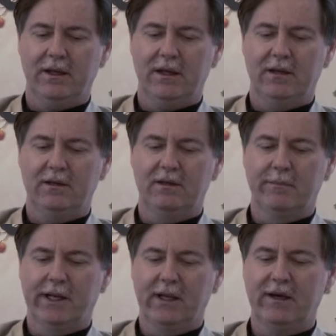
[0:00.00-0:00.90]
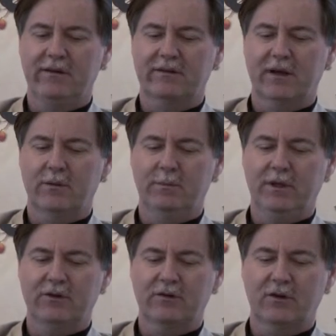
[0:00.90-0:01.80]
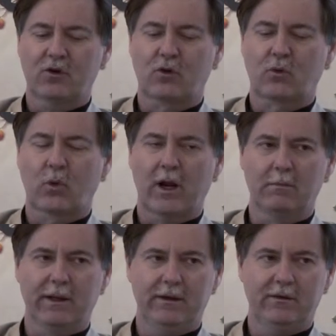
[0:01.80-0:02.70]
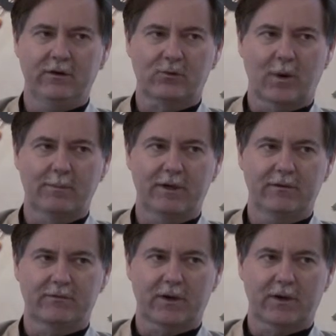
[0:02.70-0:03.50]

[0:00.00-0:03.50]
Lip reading: in the Middle East, that would be just incredibly disruptive